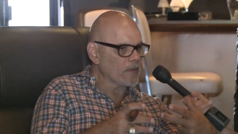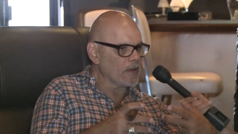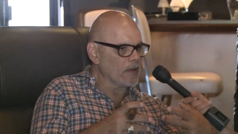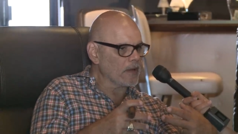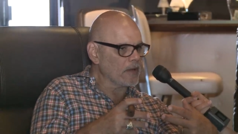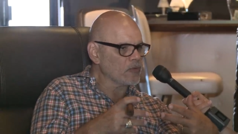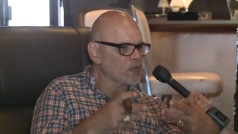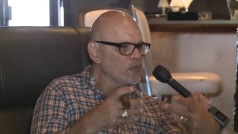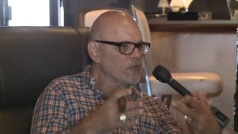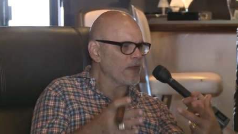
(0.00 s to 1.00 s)
uh,
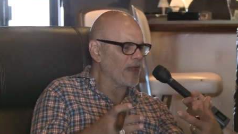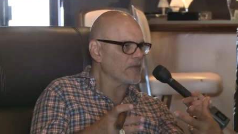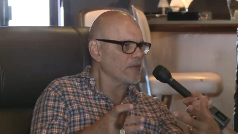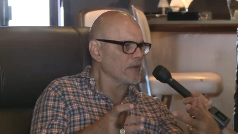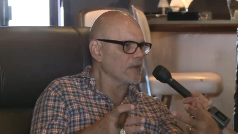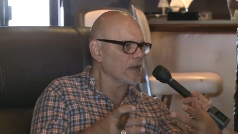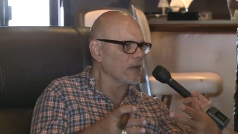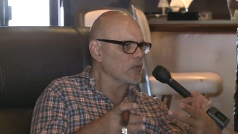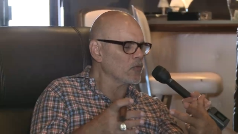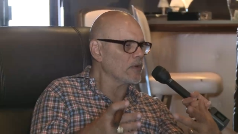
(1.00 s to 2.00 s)
enthusiastic
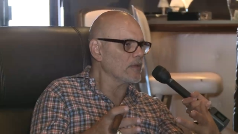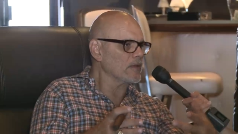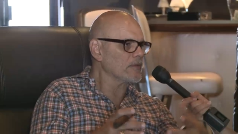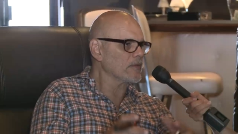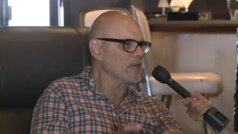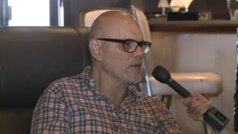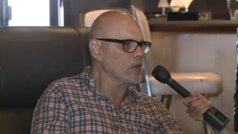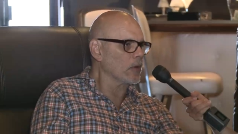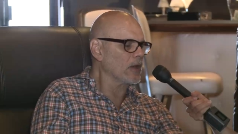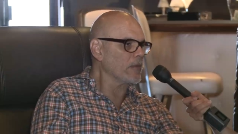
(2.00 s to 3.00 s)
in doing this, you
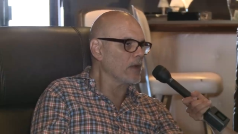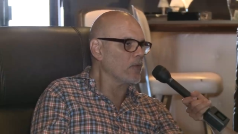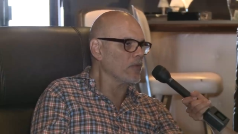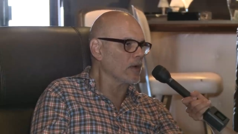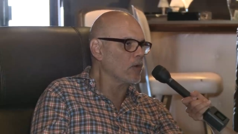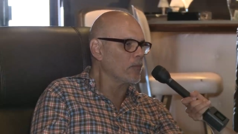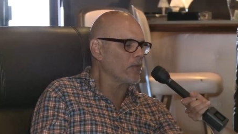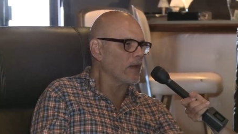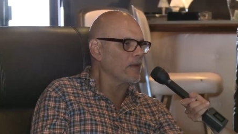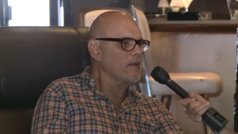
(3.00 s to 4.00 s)
know, coming out with our own
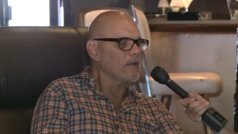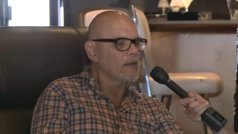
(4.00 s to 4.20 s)
brand.